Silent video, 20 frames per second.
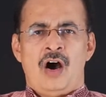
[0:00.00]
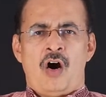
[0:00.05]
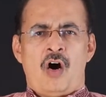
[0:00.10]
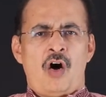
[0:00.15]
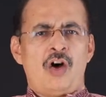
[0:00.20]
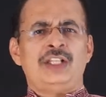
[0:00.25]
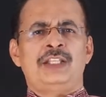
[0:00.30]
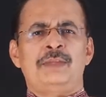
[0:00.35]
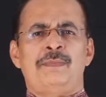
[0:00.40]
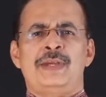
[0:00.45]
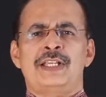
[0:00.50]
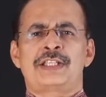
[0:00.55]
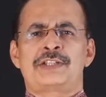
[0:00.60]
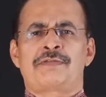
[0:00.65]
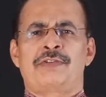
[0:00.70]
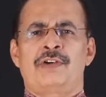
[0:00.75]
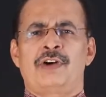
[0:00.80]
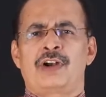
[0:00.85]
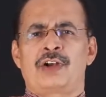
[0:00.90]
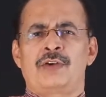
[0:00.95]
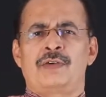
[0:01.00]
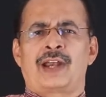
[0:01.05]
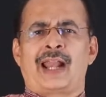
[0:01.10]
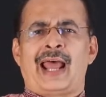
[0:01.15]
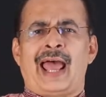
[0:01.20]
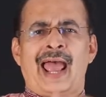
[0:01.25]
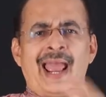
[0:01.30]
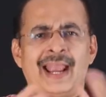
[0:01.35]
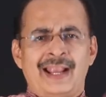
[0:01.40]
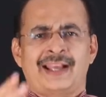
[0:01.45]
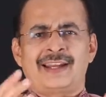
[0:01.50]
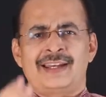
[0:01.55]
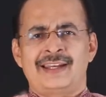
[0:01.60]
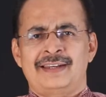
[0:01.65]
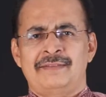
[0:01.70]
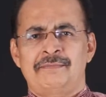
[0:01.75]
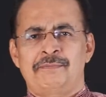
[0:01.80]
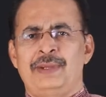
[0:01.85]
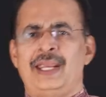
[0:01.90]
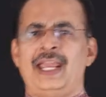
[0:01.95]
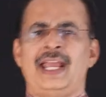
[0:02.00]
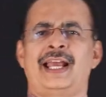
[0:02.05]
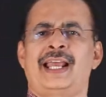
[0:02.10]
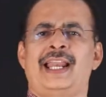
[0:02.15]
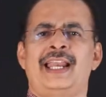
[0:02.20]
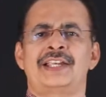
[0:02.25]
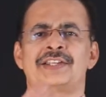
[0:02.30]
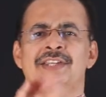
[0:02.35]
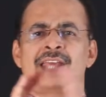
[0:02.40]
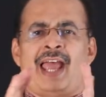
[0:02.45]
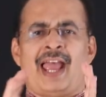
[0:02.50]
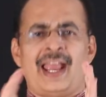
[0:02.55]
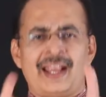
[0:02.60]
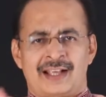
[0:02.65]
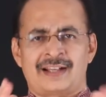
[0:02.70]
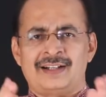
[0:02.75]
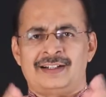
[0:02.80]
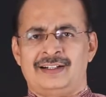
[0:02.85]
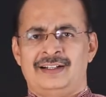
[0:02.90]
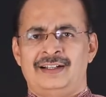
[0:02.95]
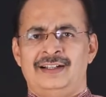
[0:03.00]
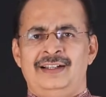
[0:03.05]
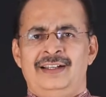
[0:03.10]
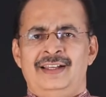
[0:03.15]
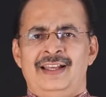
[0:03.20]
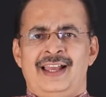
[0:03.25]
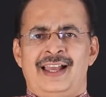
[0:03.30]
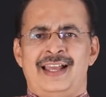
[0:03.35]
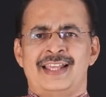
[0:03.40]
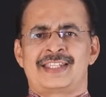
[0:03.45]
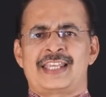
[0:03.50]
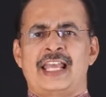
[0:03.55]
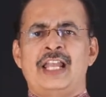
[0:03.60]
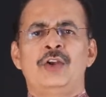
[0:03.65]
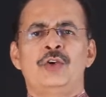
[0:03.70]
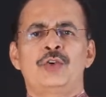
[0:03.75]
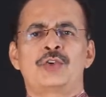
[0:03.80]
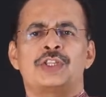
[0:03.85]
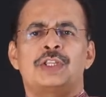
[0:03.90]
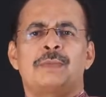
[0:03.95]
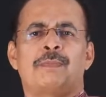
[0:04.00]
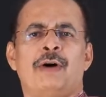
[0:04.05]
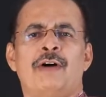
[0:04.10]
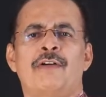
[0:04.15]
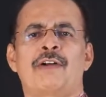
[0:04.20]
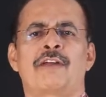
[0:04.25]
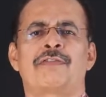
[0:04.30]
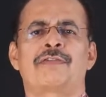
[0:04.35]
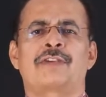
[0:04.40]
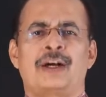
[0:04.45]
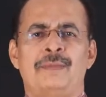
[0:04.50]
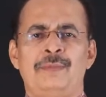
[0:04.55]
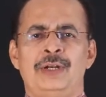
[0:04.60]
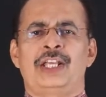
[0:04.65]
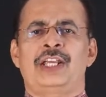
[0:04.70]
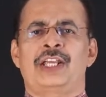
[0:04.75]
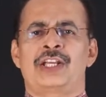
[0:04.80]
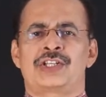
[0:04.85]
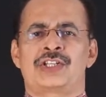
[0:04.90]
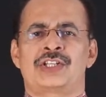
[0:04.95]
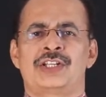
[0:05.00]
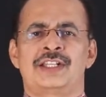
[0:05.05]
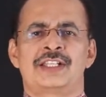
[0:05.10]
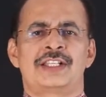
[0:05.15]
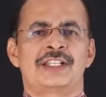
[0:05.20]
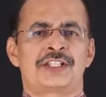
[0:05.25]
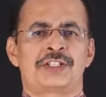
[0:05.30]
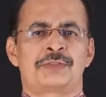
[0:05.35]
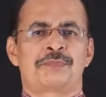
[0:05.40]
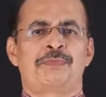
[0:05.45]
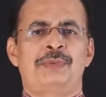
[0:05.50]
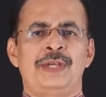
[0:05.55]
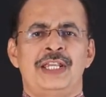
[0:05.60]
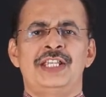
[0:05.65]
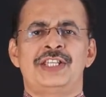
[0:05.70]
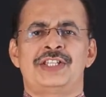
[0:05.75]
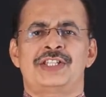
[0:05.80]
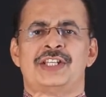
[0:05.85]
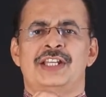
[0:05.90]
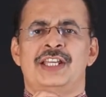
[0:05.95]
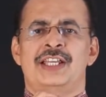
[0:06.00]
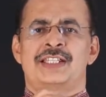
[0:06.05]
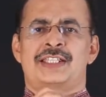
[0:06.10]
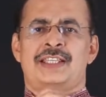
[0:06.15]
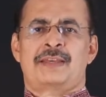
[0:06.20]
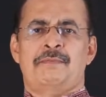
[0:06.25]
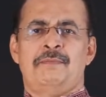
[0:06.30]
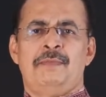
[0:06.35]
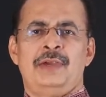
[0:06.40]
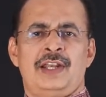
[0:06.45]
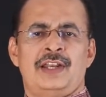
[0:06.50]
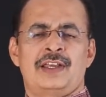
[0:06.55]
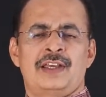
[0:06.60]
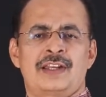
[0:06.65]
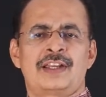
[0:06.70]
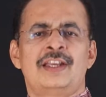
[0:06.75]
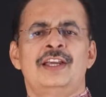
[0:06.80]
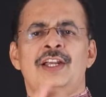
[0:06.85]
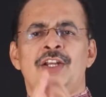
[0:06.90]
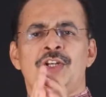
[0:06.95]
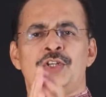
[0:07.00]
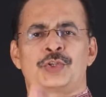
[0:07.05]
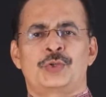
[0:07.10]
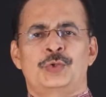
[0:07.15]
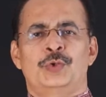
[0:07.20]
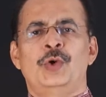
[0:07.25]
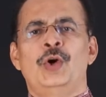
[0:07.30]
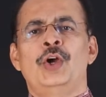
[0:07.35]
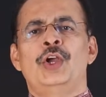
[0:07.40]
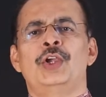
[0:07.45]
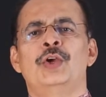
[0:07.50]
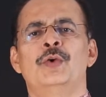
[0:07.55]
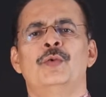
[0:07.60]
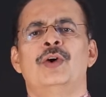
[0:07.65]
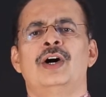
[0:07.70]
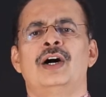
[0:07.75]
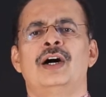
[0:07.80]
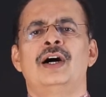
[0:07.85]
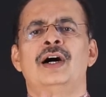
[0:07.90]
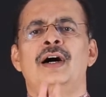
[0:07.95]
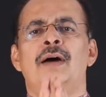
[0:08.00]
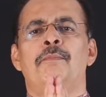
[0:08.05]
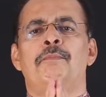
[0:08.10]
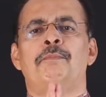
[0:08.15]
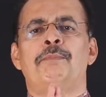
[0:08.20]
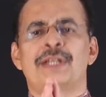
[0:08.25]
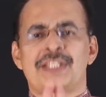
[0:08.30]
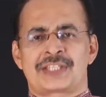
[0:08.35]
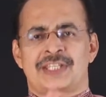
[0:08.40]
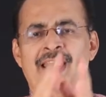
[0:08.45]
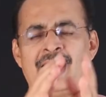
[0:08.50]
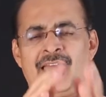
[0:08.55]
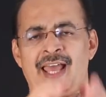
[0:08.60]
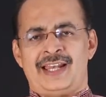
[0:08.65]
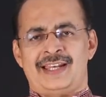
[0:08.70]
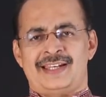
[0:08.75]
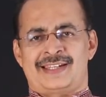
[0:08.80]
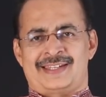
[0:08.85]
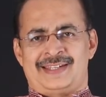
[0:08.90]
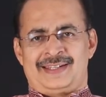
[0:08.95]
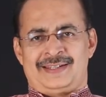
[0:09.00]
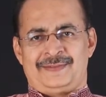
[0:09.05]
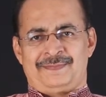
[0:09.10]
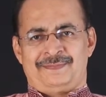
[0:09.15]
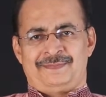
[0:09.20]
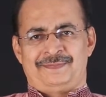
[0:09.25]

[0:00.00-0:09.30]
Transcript: All the best for your anchoring. Be a great anchor. A salute to the power of communication. Speech is the mirror to your personality.